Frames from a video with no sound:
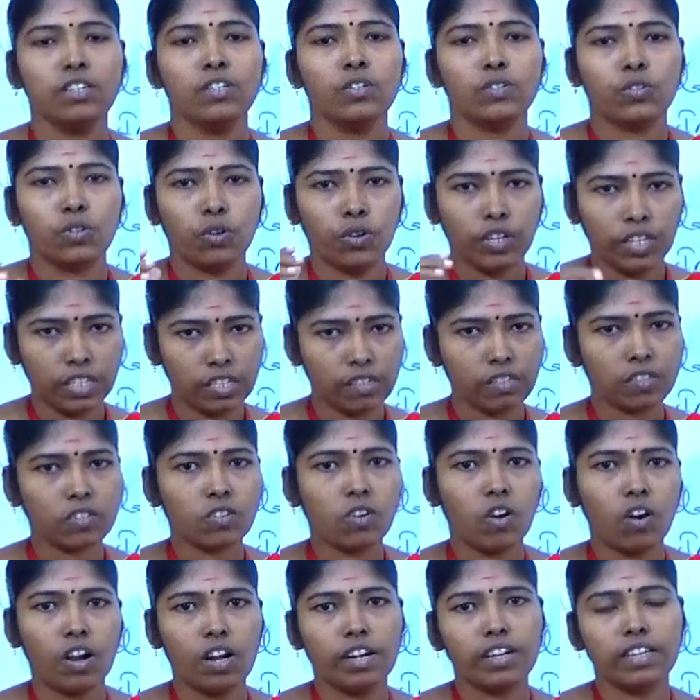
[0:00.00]
So it is
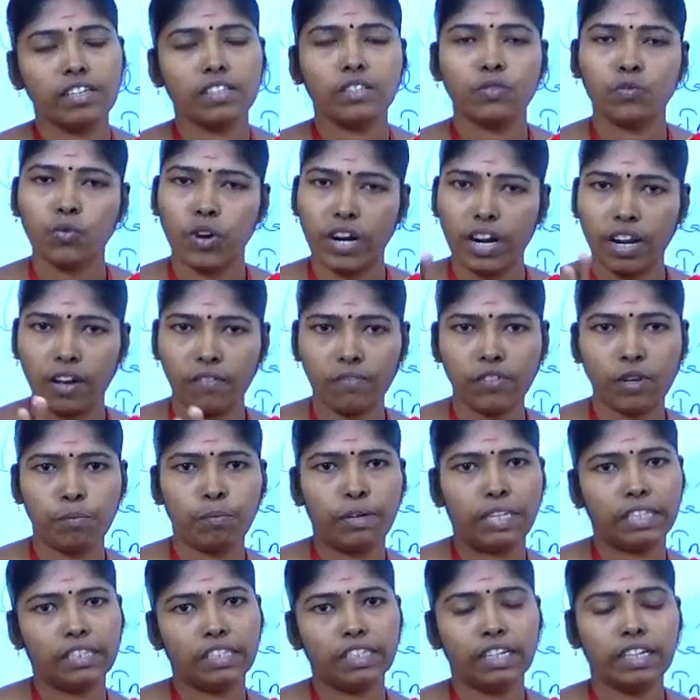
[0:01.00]
called as one of the
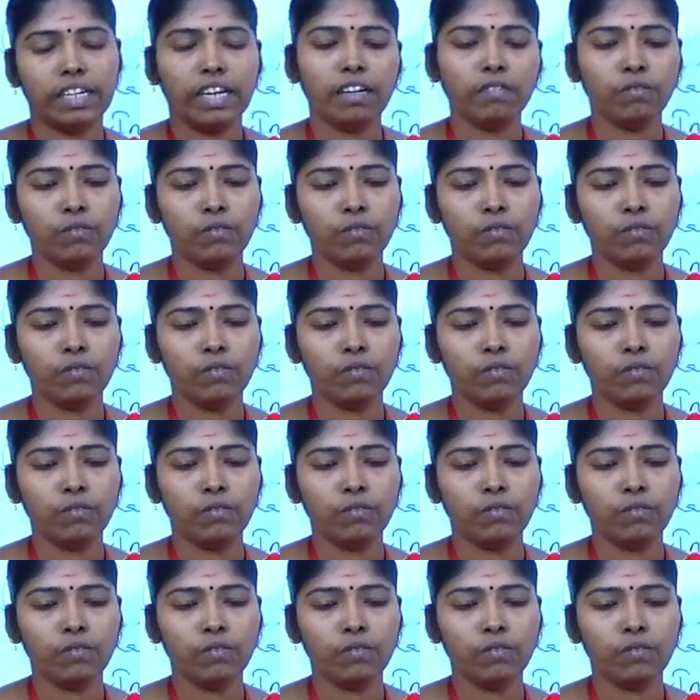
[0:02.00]
method of